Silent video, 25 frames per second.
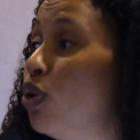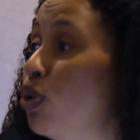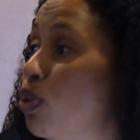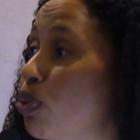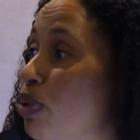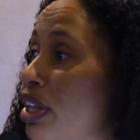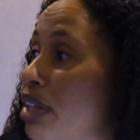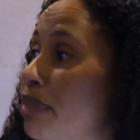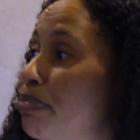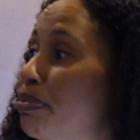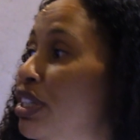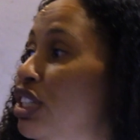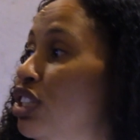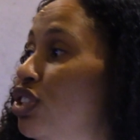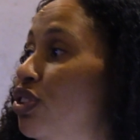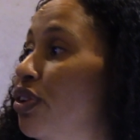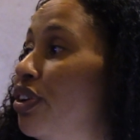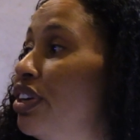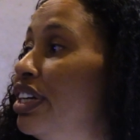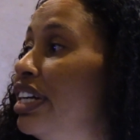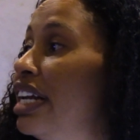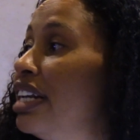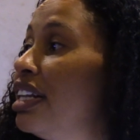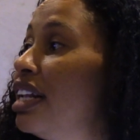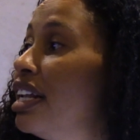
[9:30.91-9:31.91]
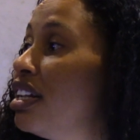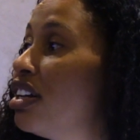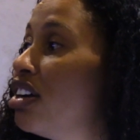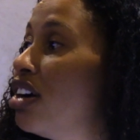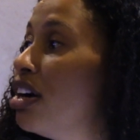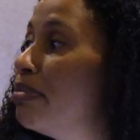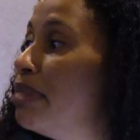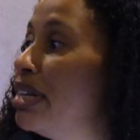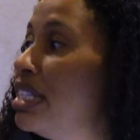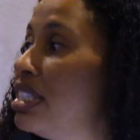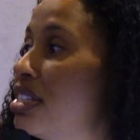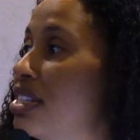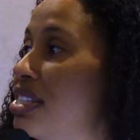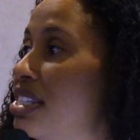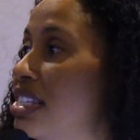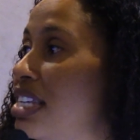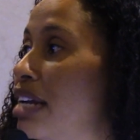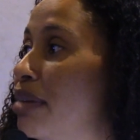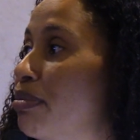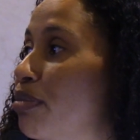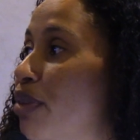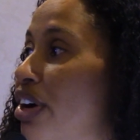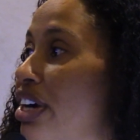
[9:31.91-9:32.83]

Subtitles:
who will be joining and coming to St.